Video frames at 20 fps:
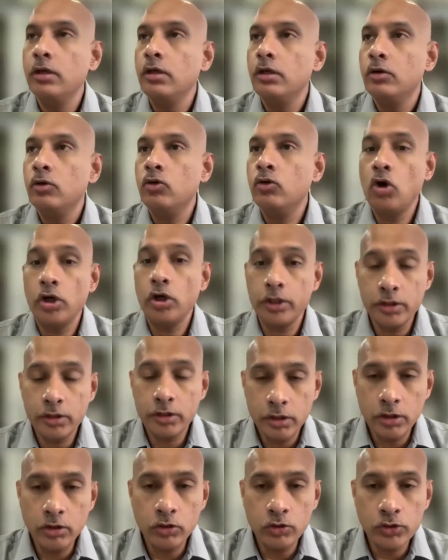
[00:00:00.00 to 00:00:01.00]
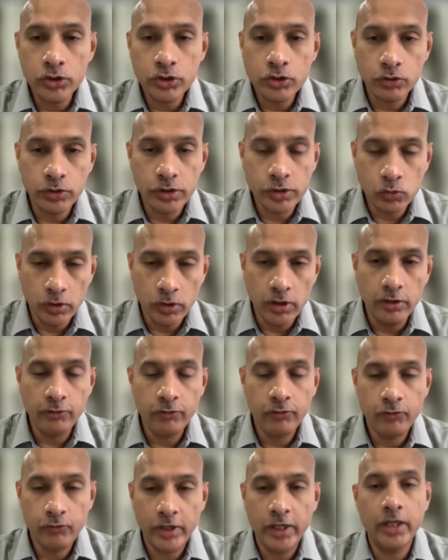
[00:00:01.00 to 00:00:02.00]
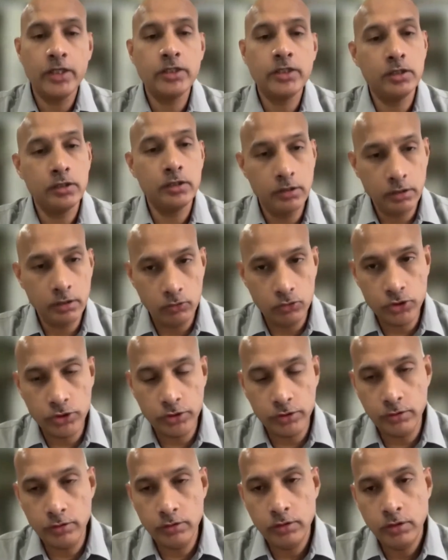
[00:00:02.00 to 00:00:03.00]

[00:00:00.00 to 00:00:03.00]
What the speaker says: who got introduced to this world of financial inclusion